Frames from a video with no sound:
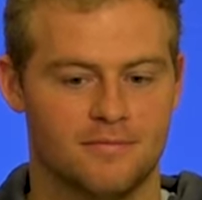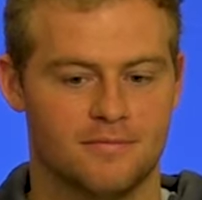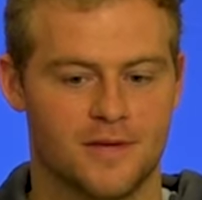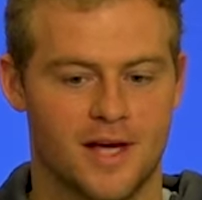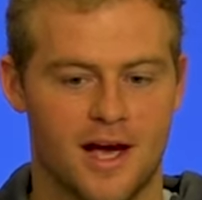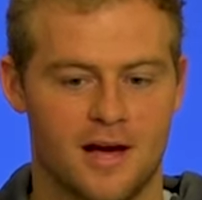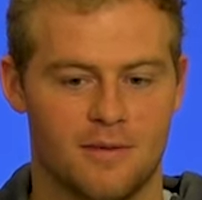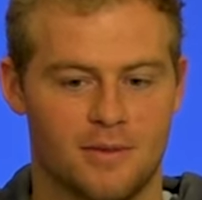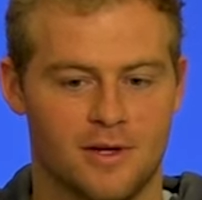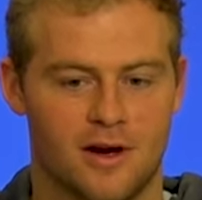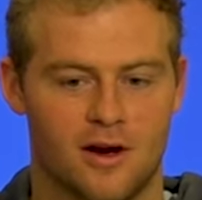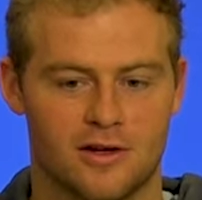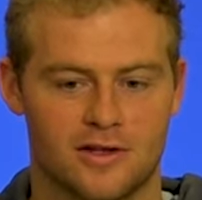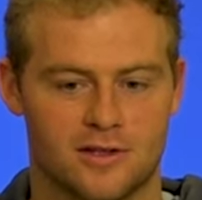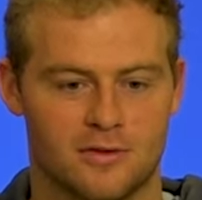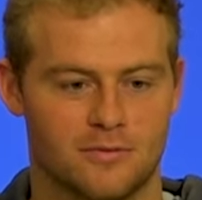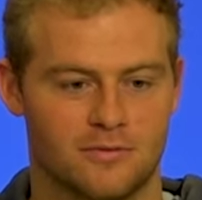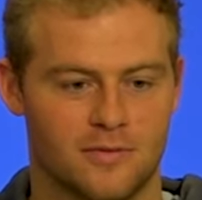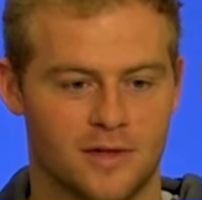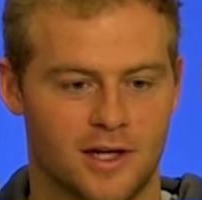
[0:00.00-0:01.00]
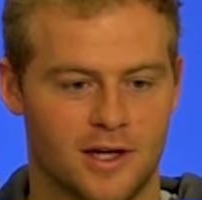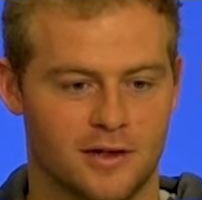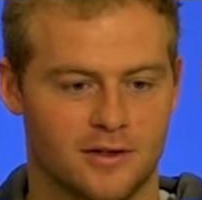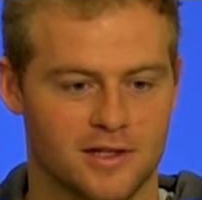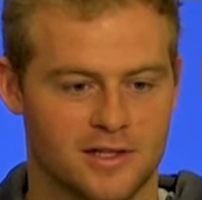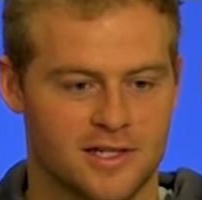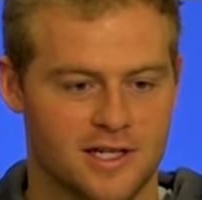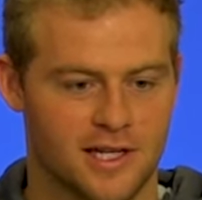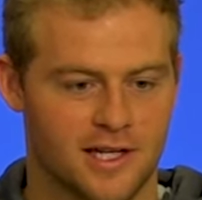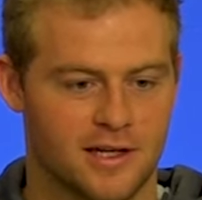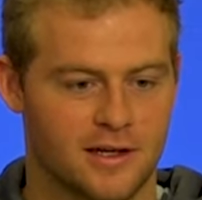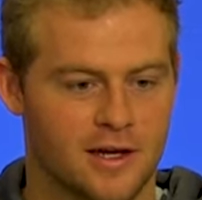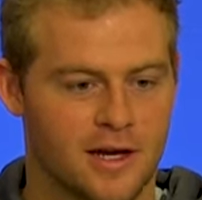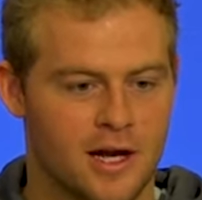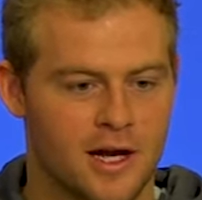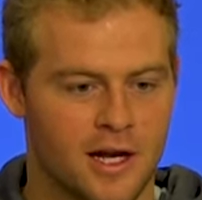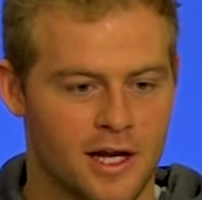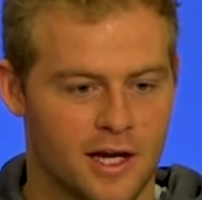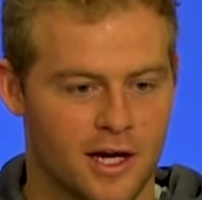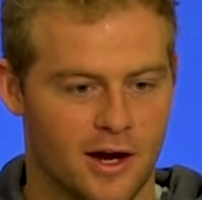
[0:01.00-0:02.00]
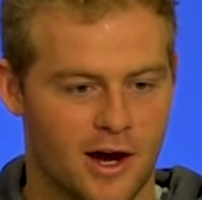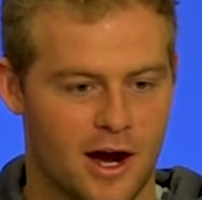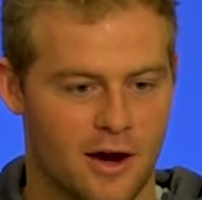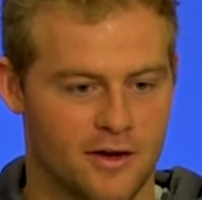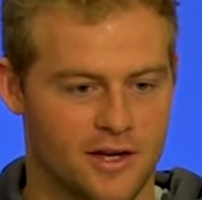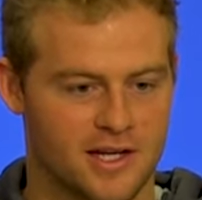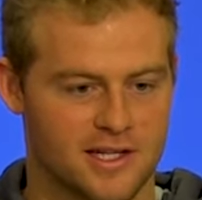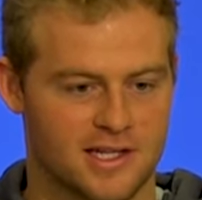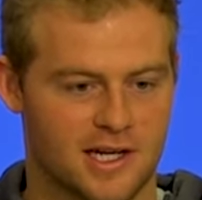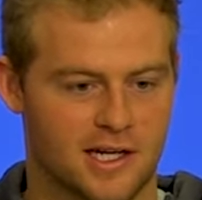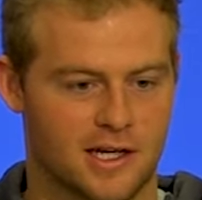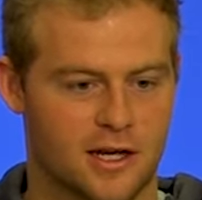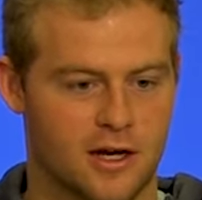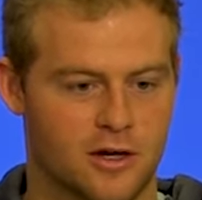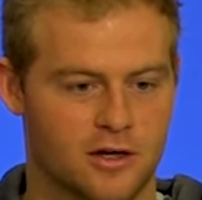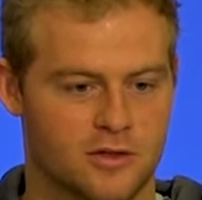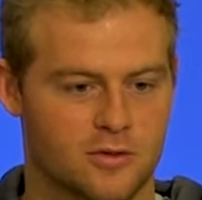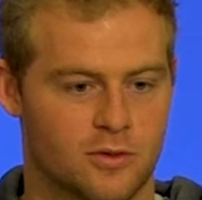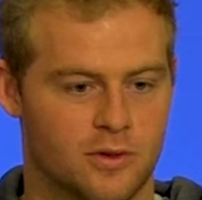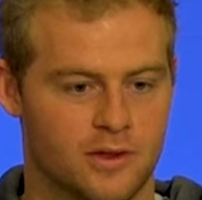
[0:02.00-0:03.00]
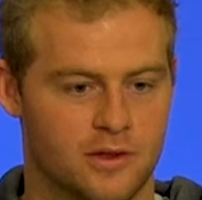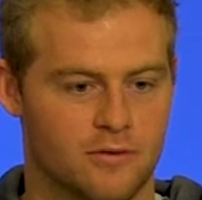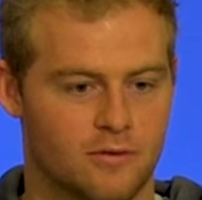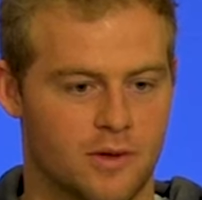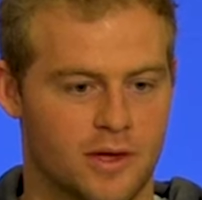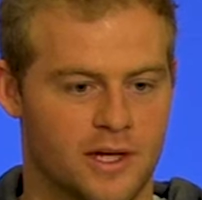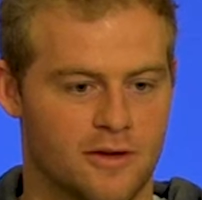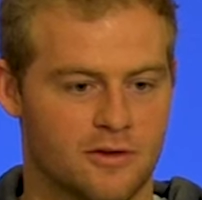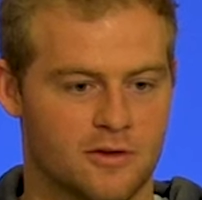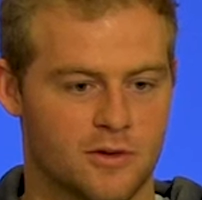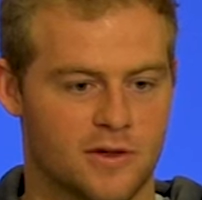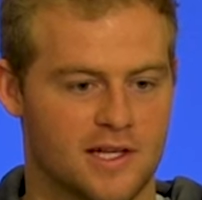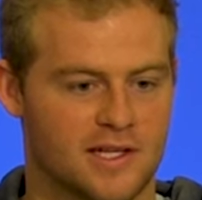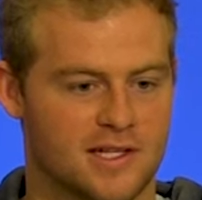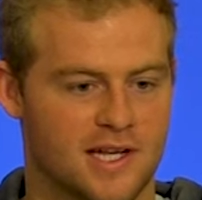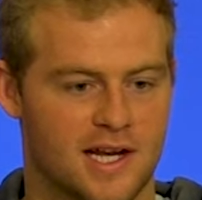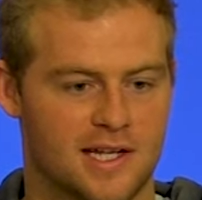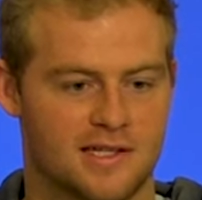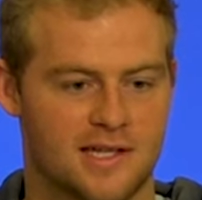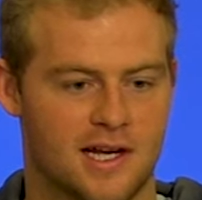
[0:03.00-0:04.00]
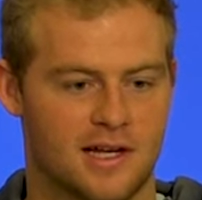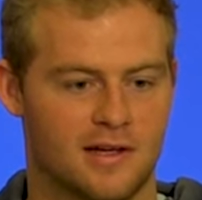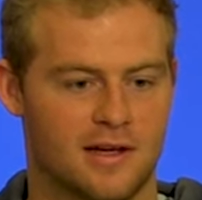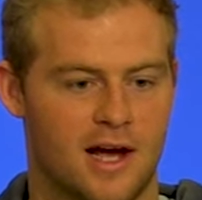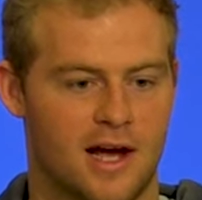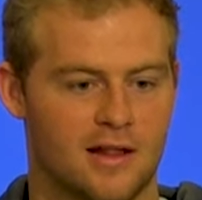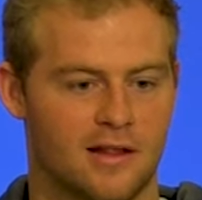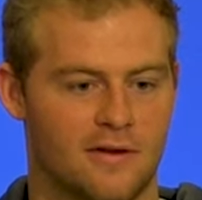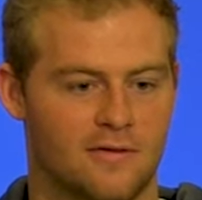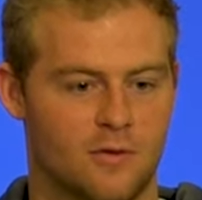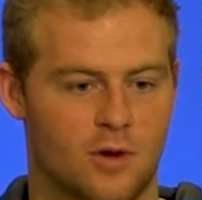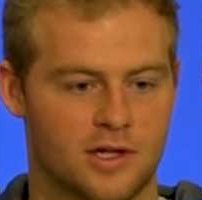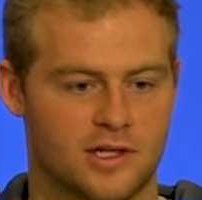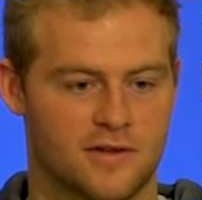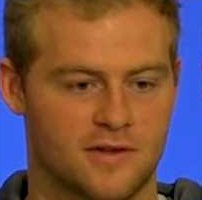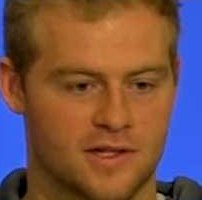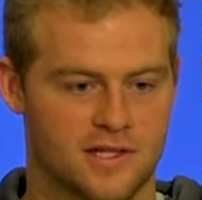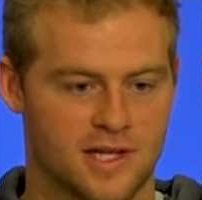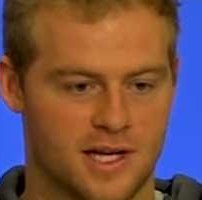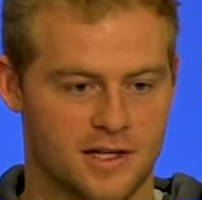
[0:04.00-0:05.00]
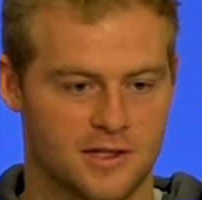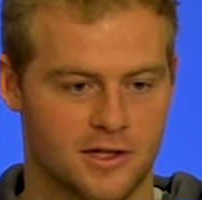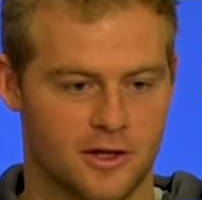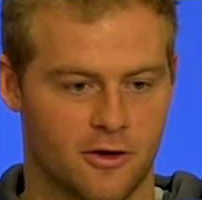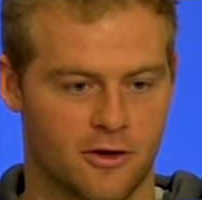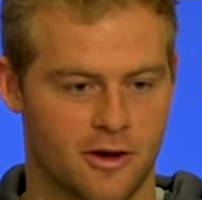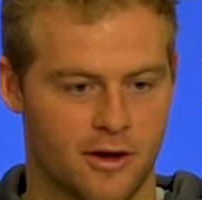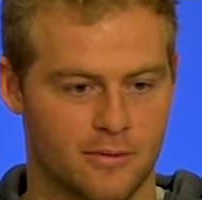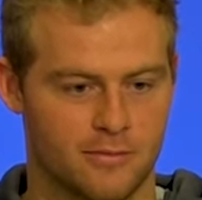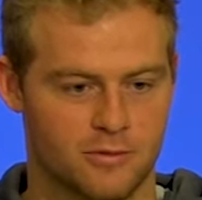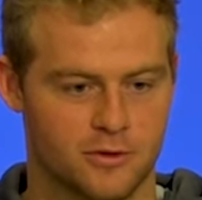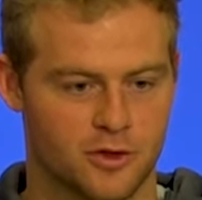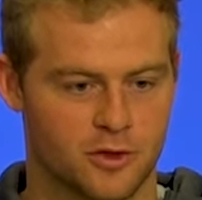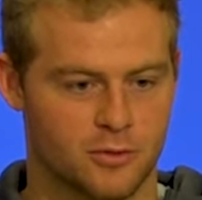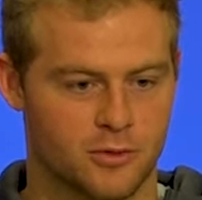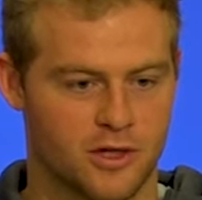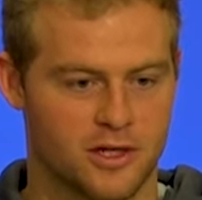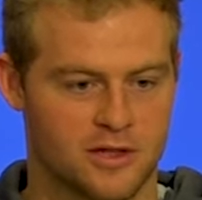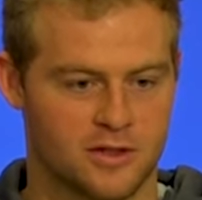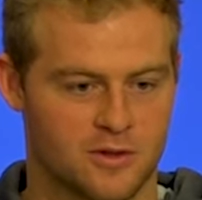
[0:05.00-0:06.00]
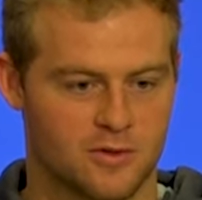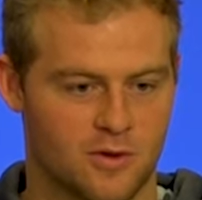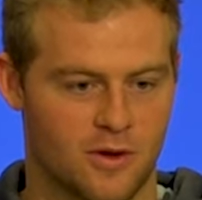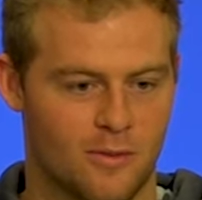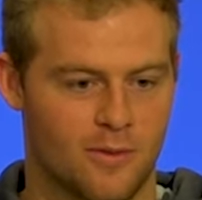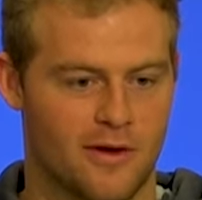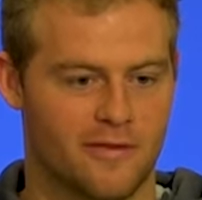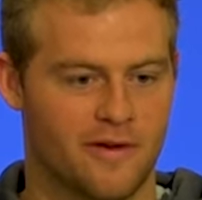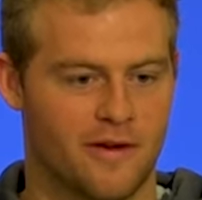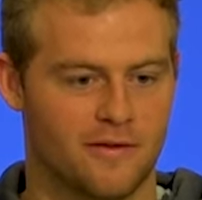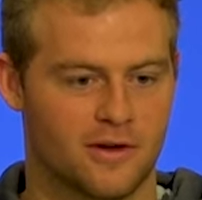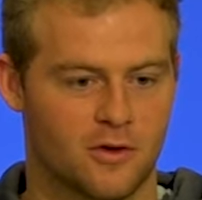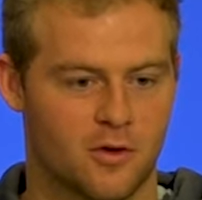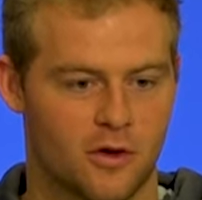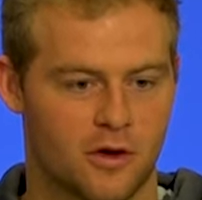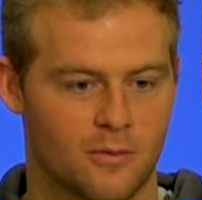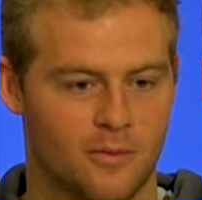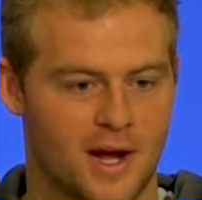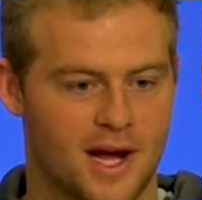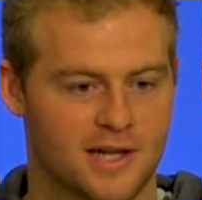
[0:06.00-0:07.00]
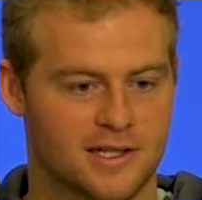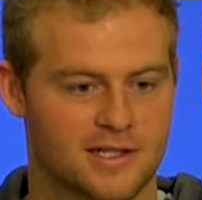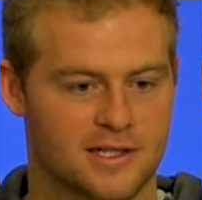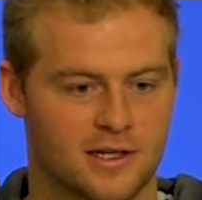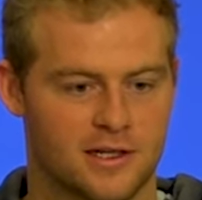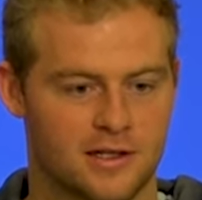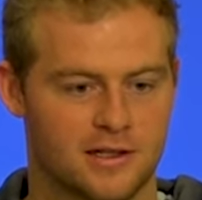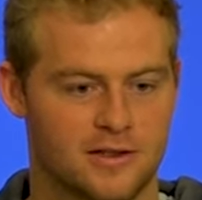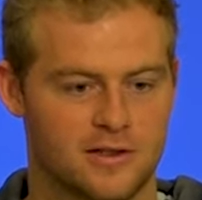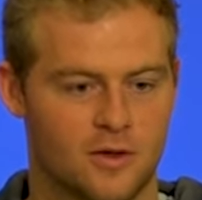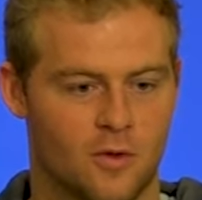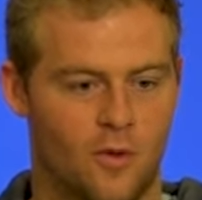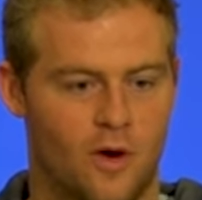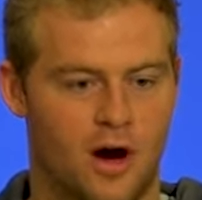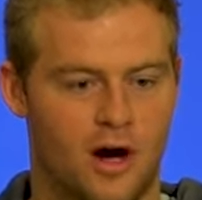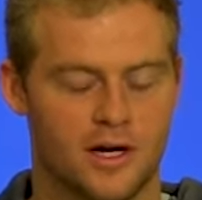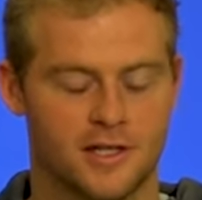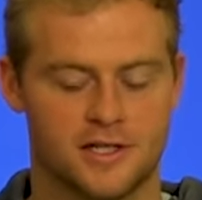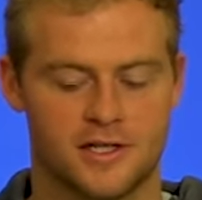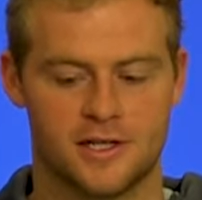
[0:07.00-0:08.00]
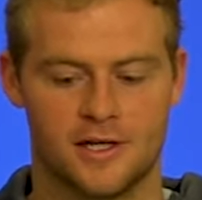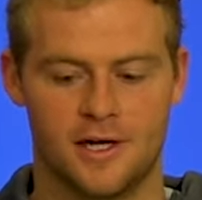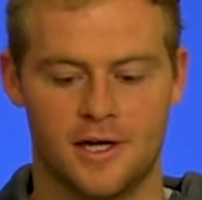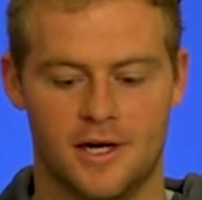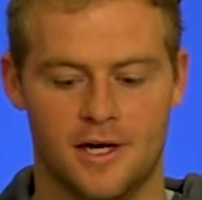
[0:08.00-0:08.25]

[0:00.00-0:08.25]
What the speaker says: Yeah, it'd be awesome. You know, just seeing, you know, how he is as a coach when he was with the Saints. I loved watching the Saints growing up. Drew Brees was one of my favorite quarterbacks to watch.